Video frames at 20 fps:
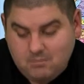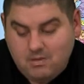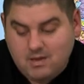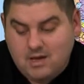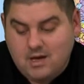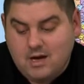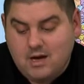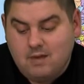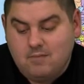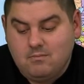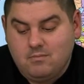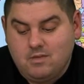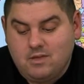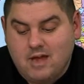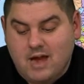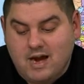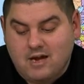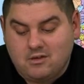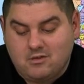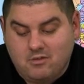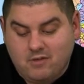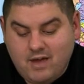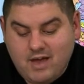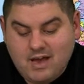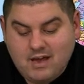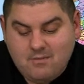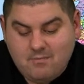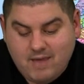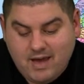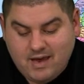become Dr.
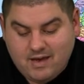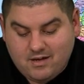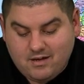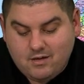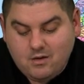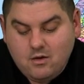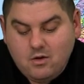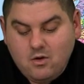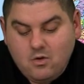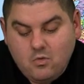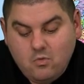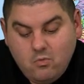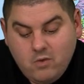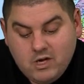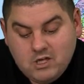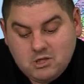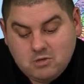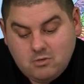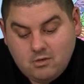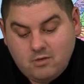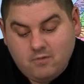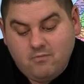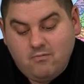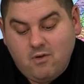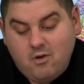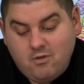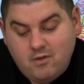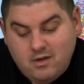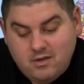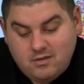Eggman, which was
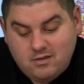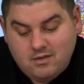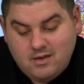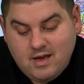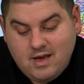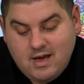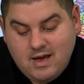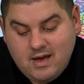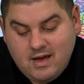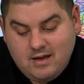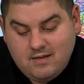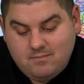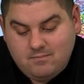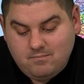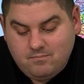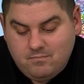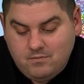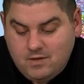focused on